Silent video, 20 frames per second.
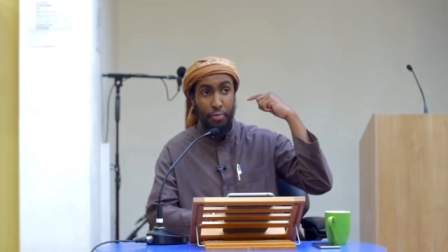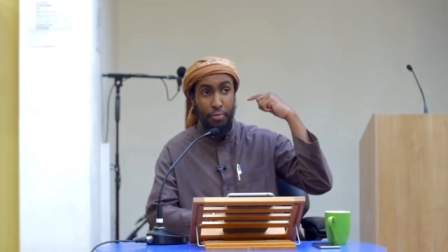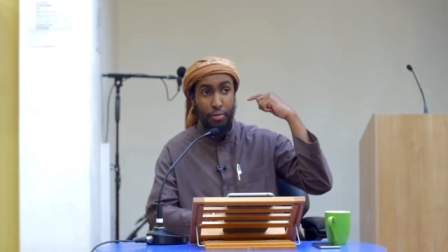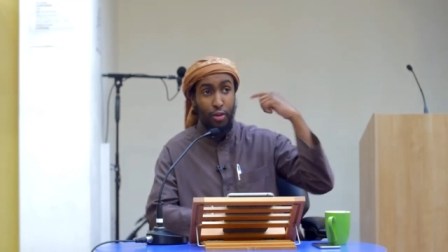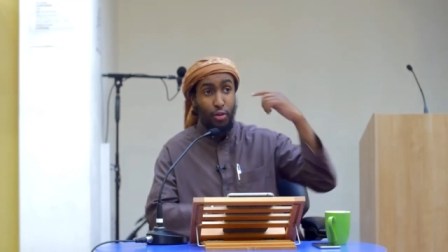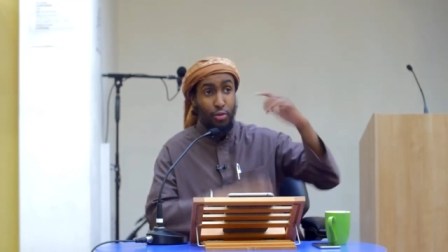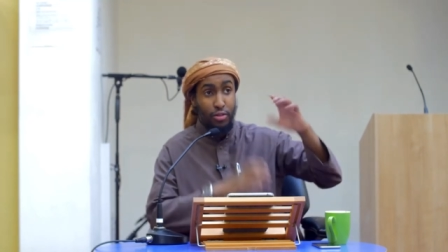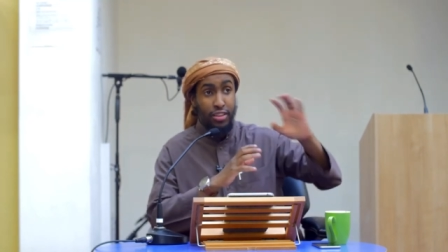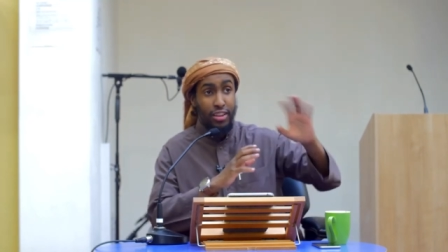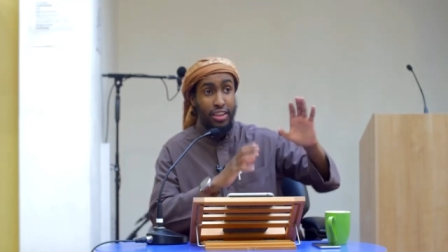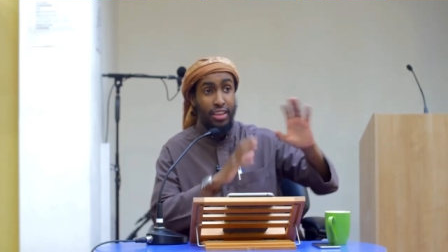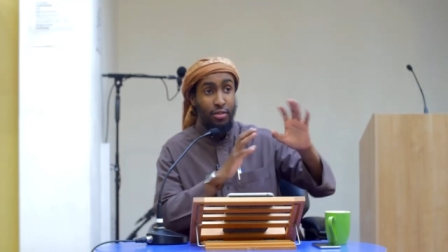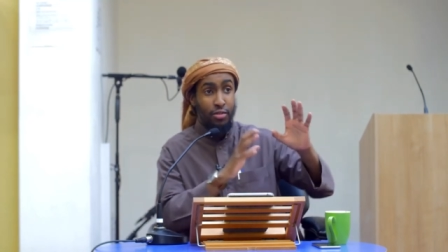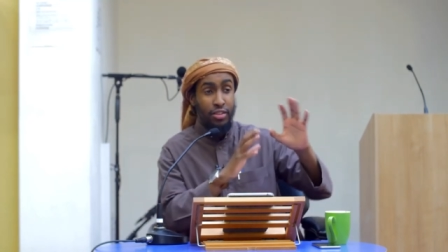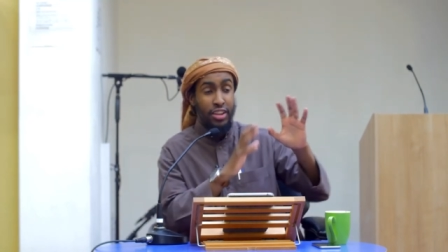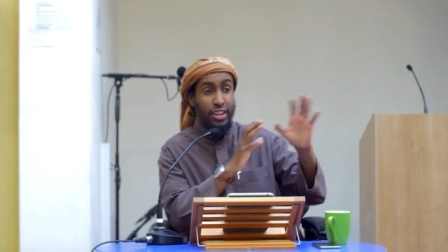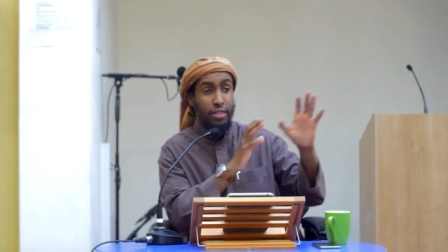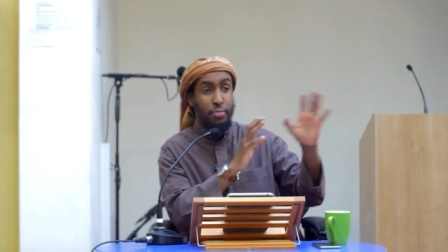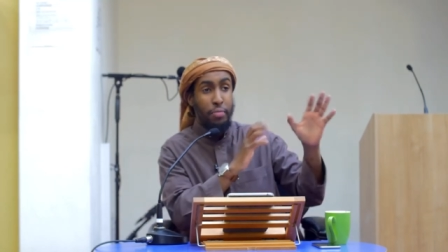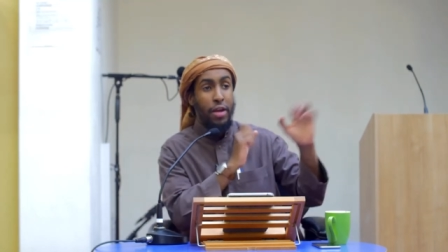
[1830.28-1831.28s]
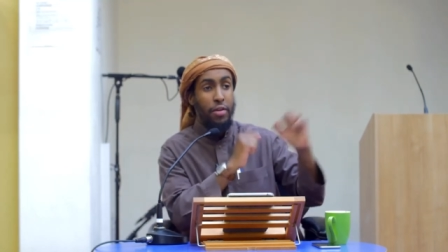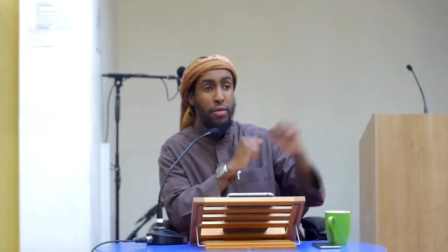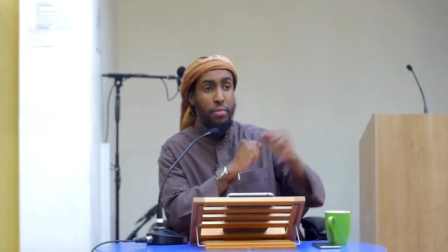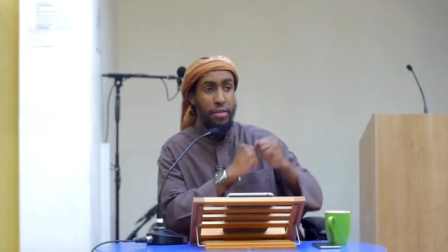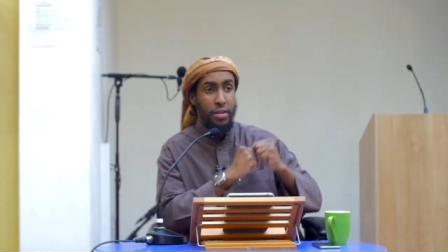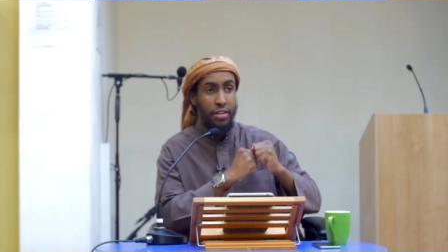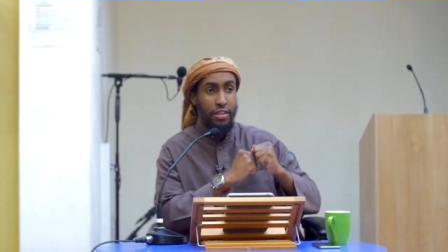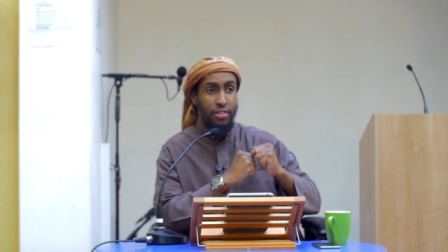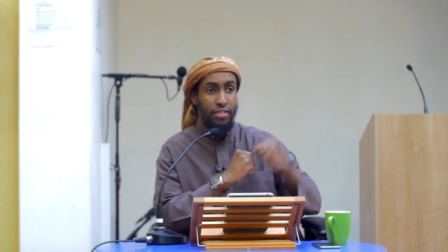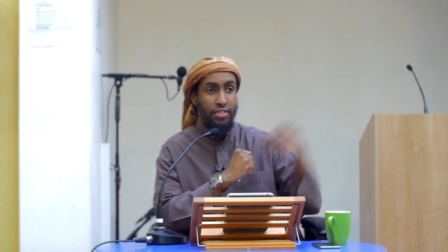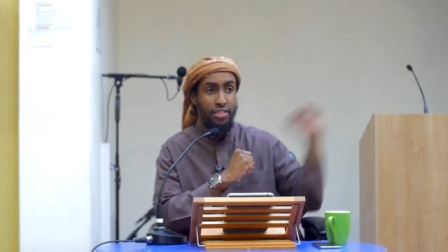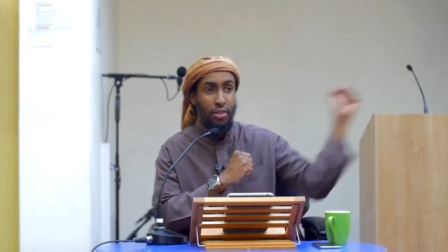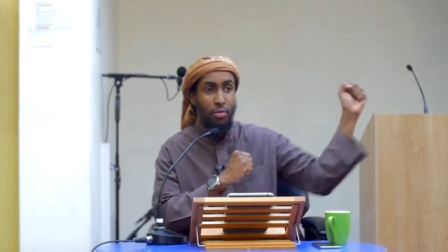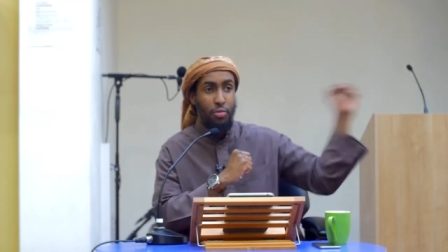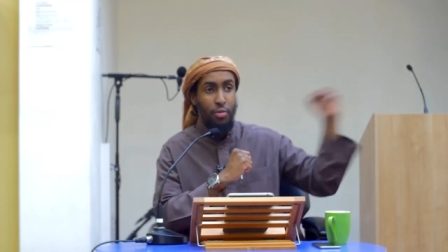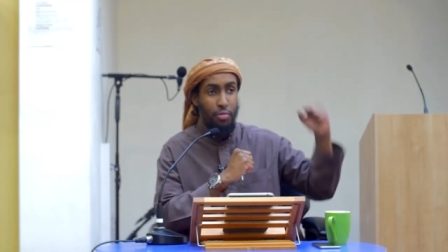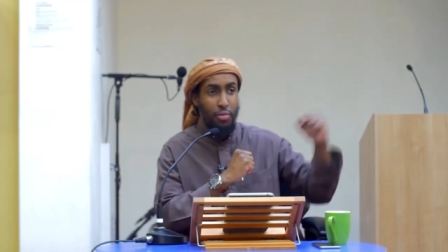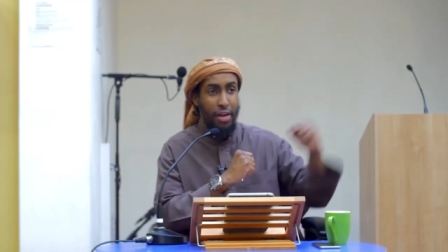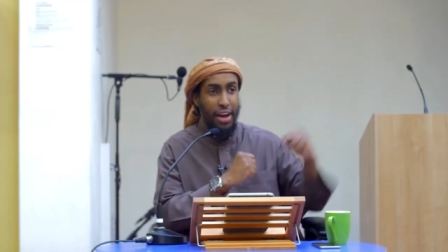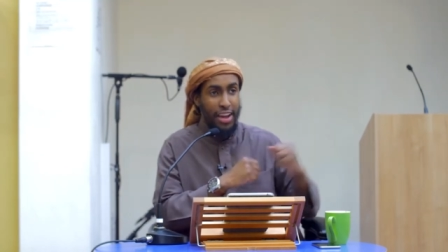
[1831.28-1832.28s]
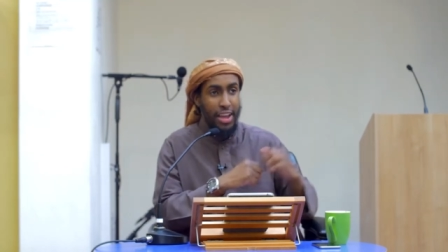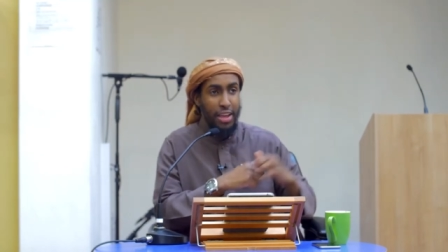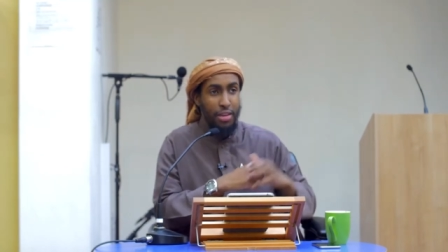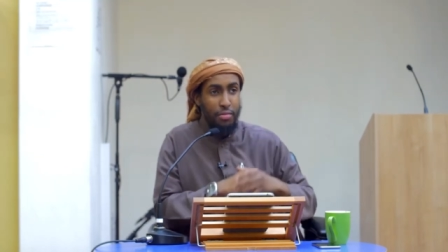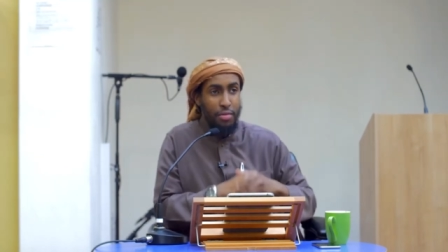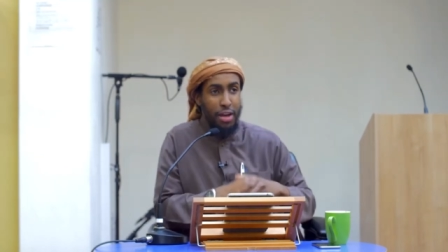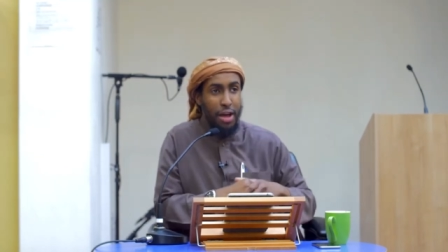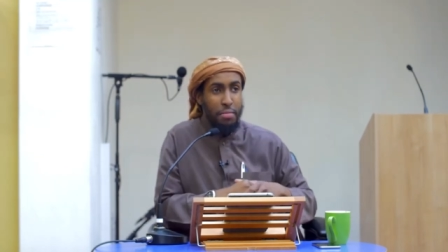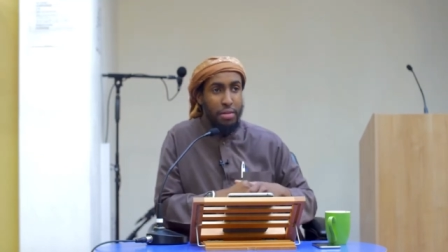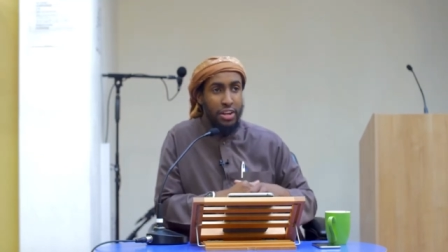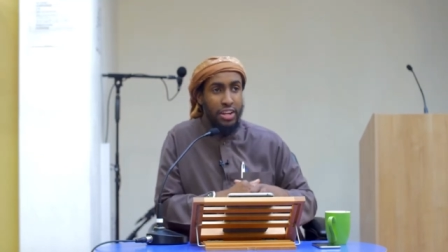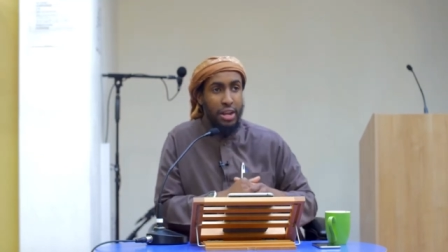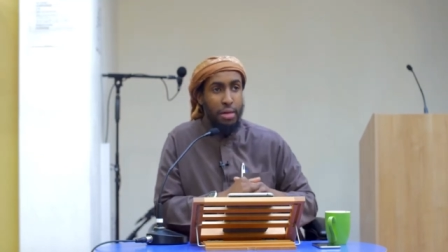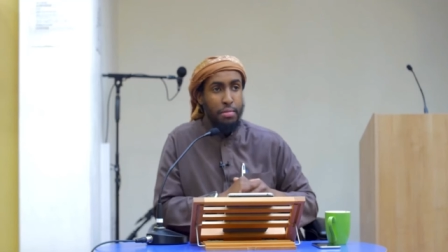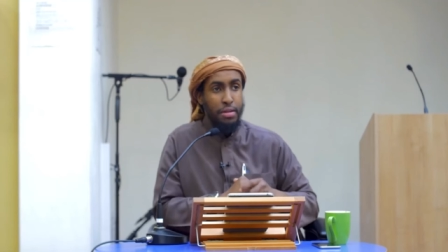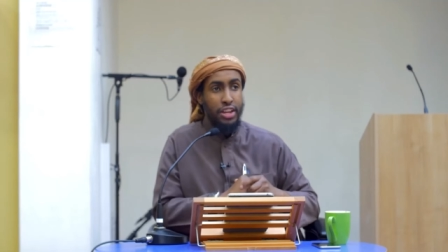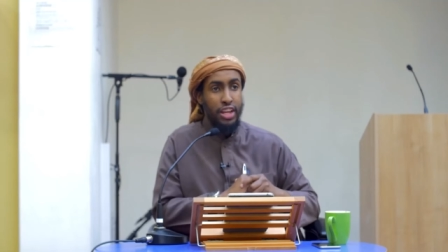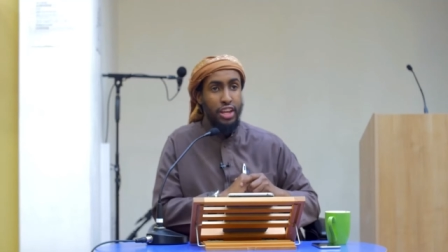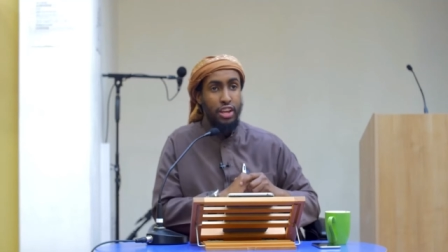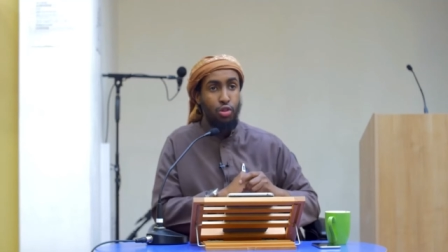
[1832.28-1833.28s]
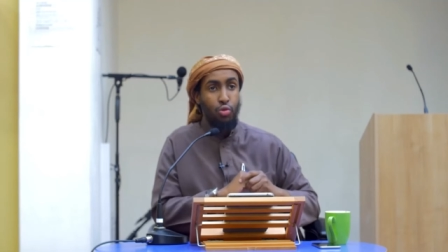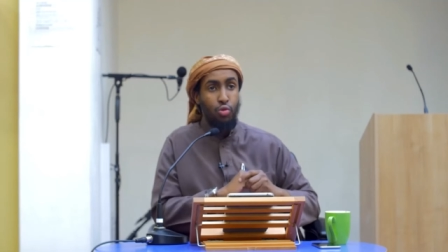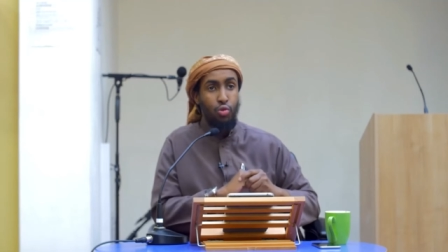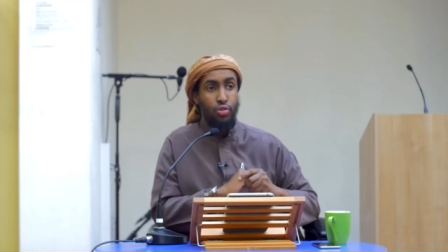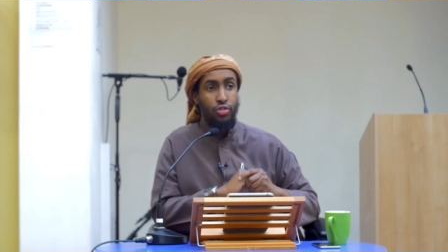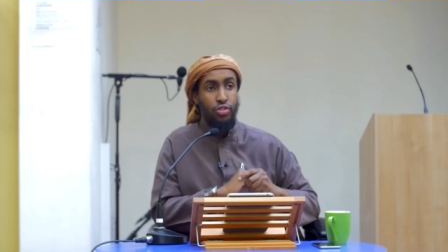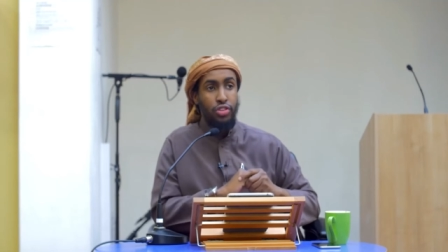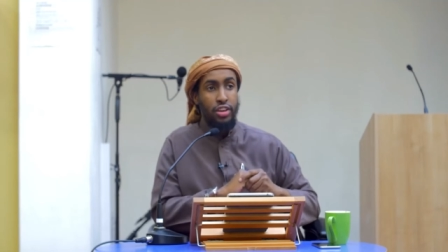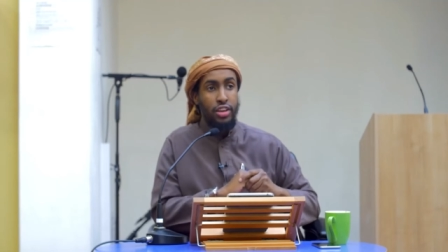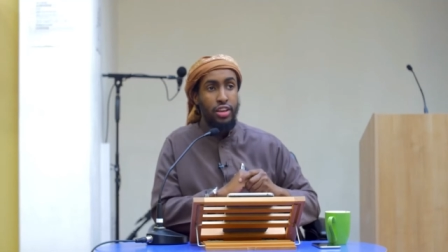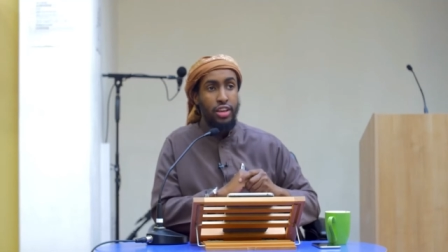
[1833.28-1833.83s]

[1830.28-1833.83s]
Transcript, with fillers: So it was, an, it was an experiment to see okay, how much damage they can cause.